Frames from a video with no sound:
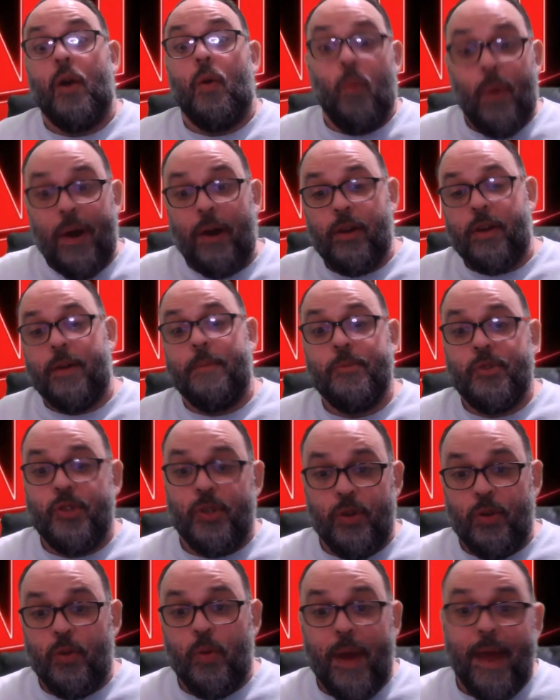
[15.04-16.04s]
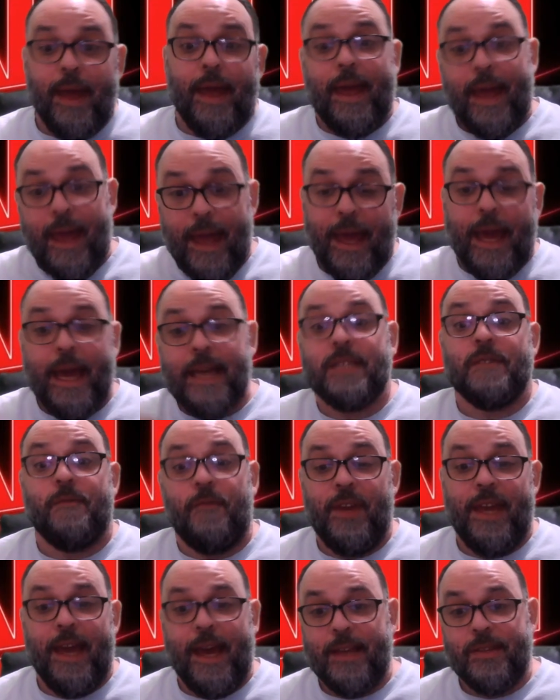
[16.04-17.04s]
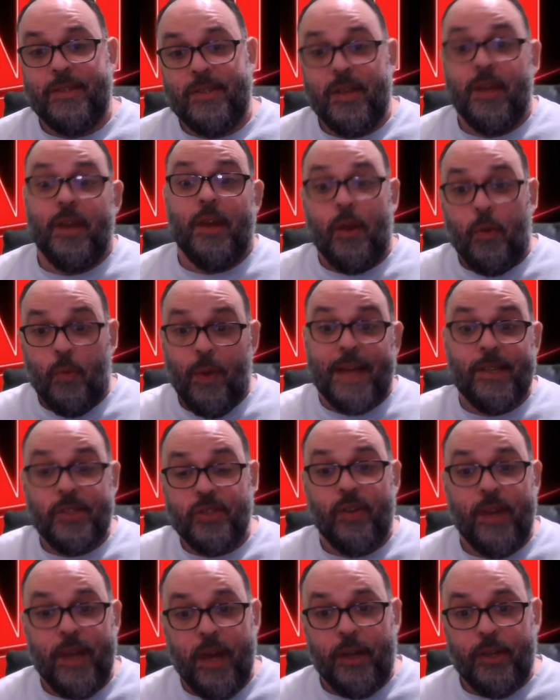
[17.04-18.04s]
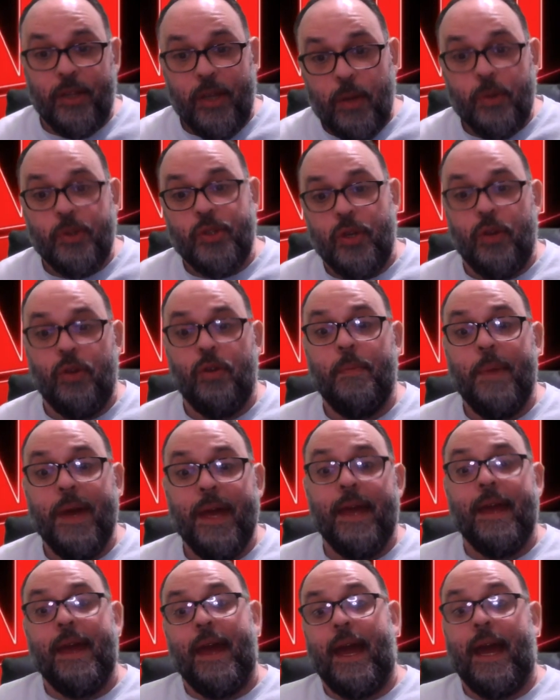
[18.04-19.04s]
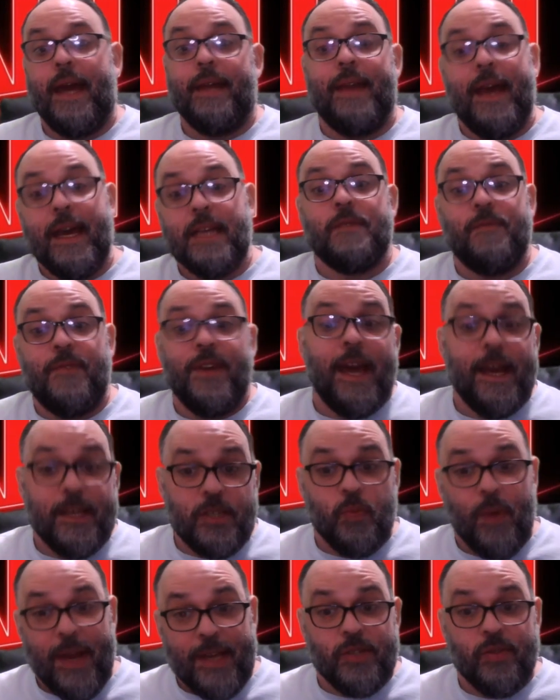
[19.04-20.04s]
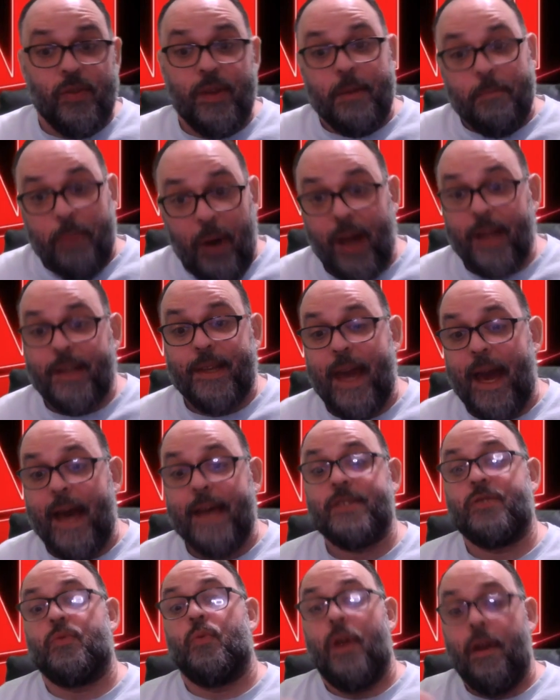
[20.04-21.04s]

Welcome to SVS Wrestling on YouTube and SVS Wrestling Podcasts,